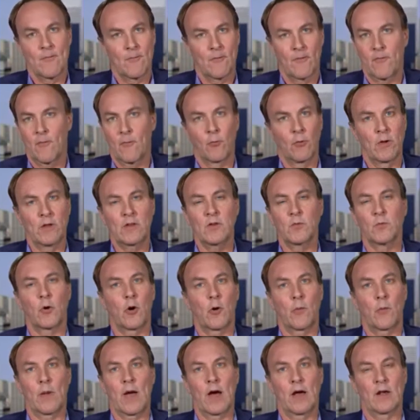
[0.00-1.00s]

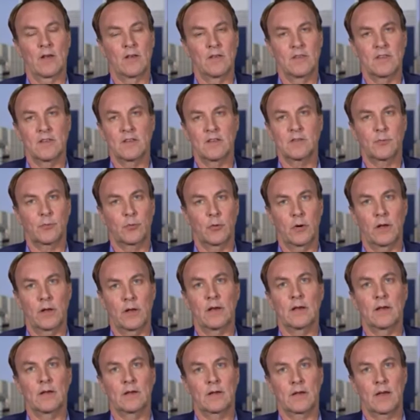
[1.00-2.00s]
reasonable amount of discipline.
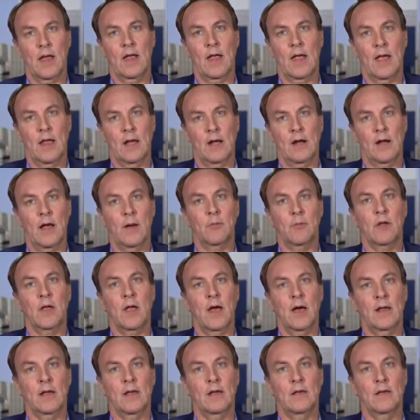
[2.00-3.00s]
It ended up
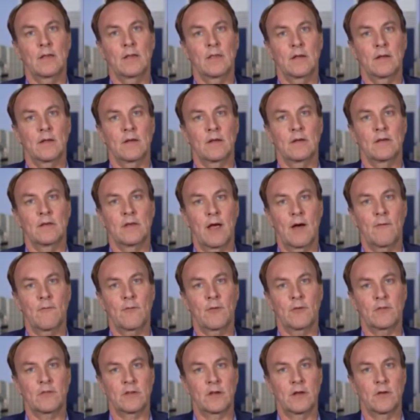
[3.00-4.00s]
cutting the
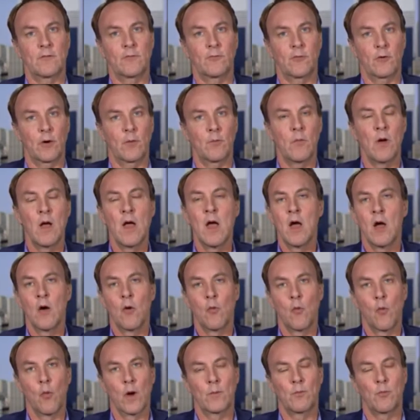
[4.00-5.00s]
deficit from
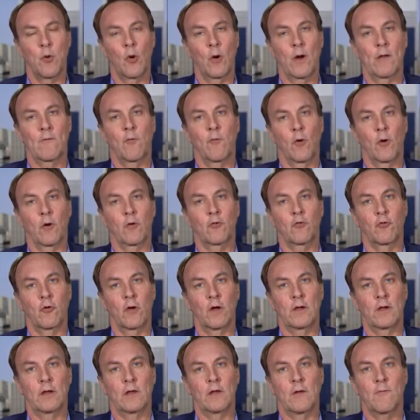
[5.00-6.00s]
$1.4
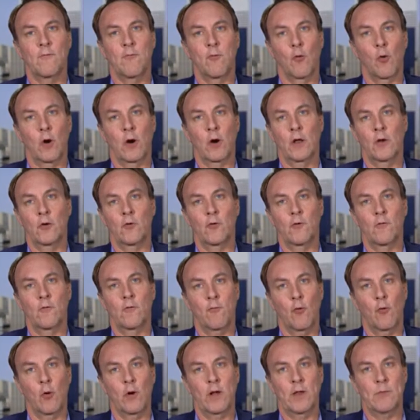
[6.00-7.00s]
trillion to
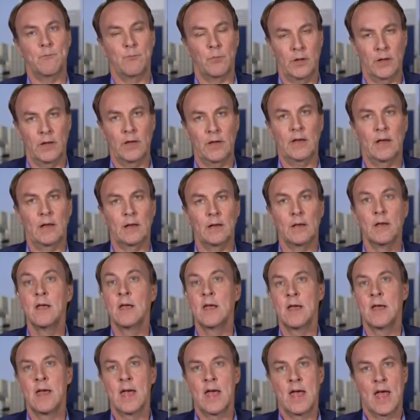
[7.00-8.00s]
$440 billion.
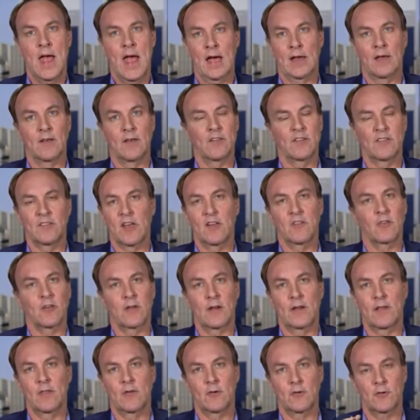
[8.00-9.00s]
And
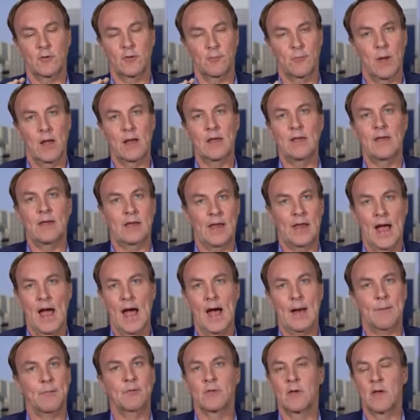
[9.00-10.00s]
essentially, those spending
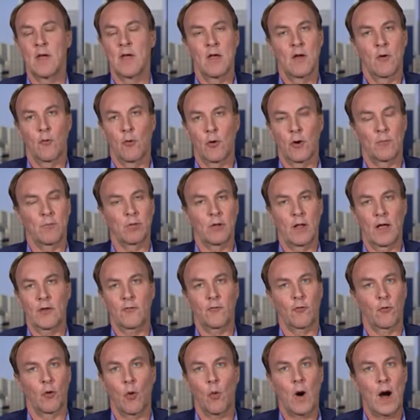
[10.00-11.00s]
caps were in place
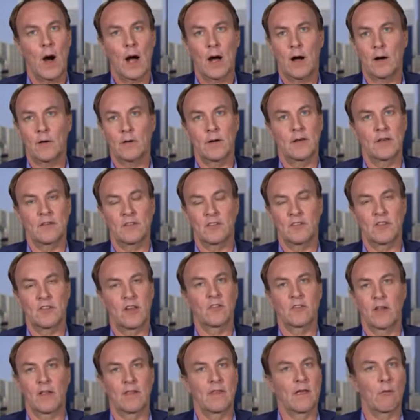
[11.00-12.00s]
for a while, and
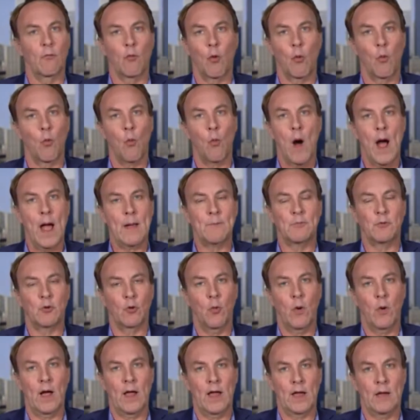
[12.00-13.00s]
essentially they were wiped
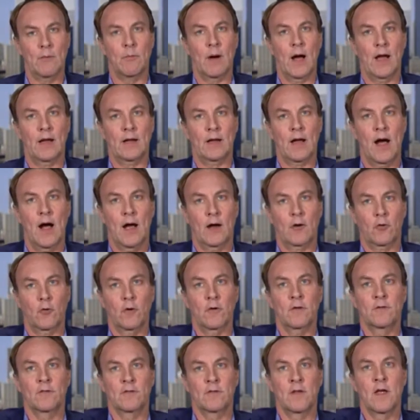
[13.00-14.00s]
away by
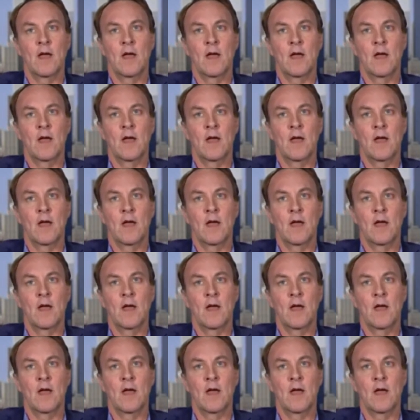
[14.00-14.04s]
Congress